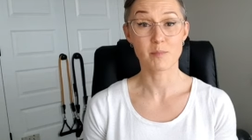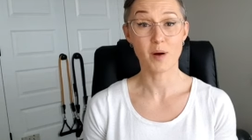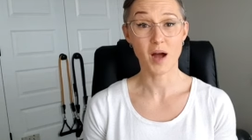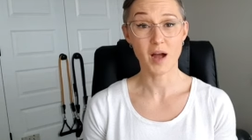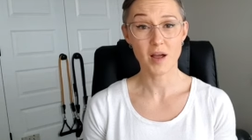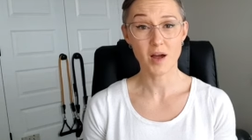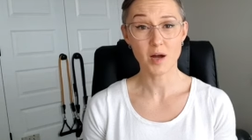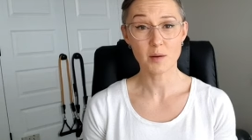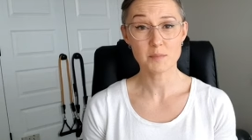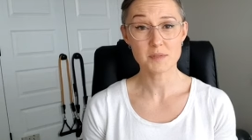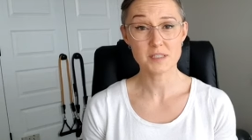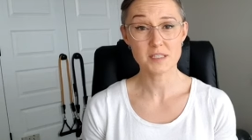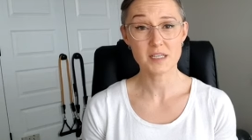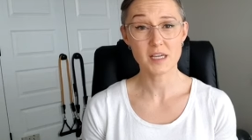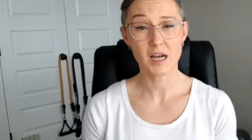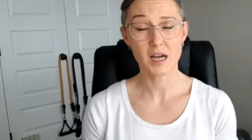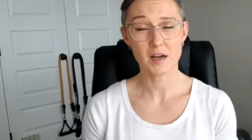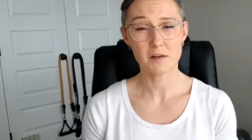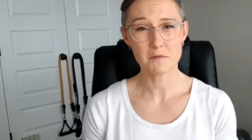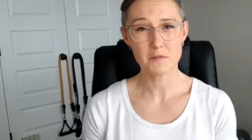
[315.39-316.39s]

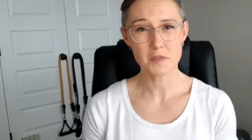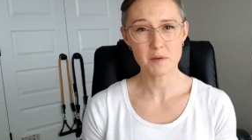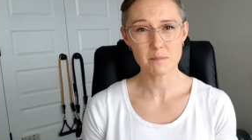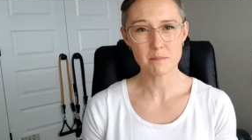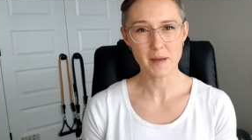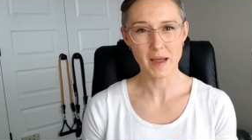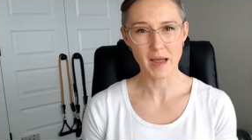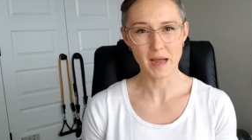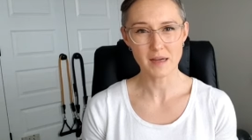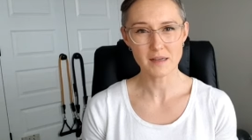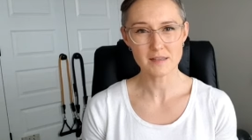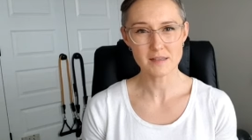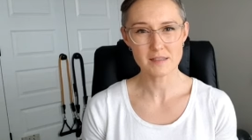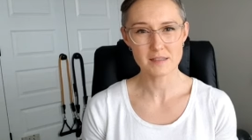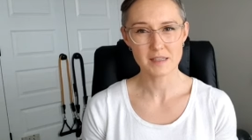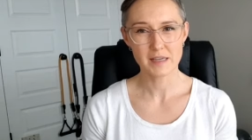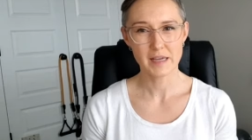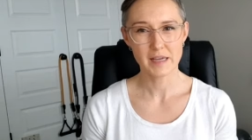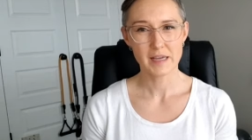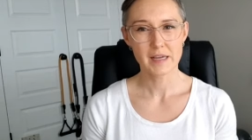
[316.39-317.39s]
biopsy of the
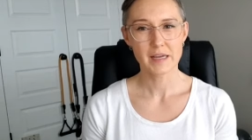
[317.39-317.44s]
mass